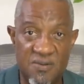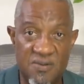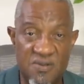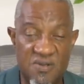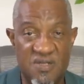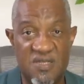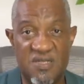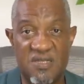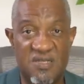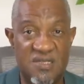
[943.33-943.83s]

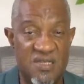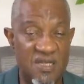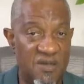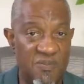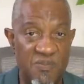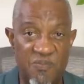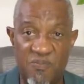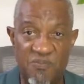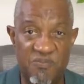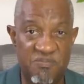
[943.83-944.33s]
You're
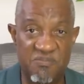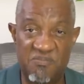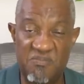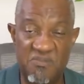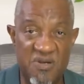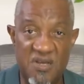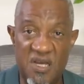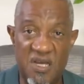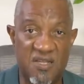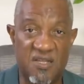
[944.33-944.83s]
still
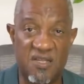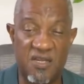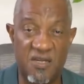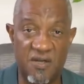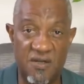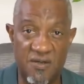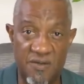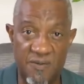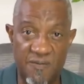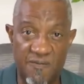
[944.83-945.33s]
nothing.